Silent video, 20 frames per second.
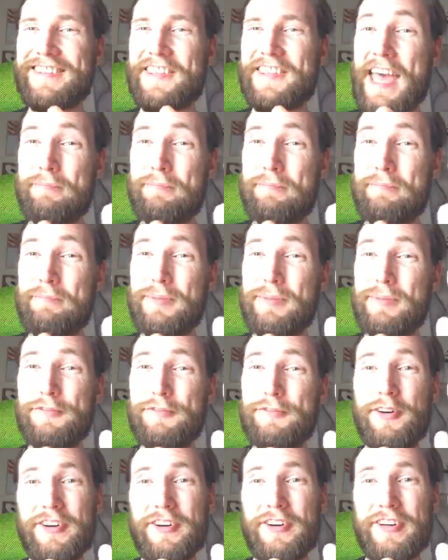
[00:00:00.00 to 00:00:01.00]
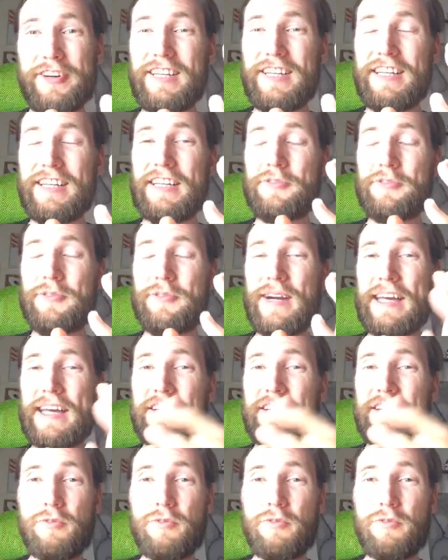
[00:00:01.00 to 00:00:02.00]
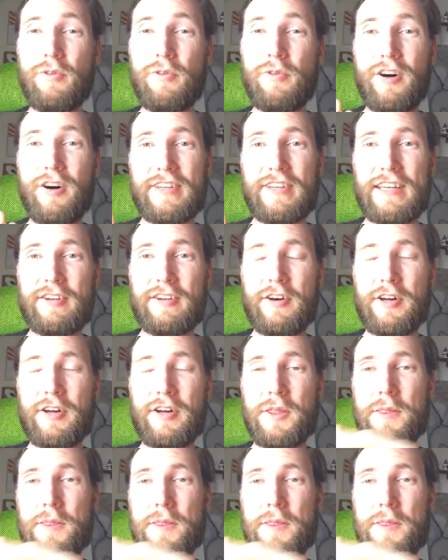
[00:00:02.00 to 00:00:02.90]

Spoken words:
that before. It ran too hot. I got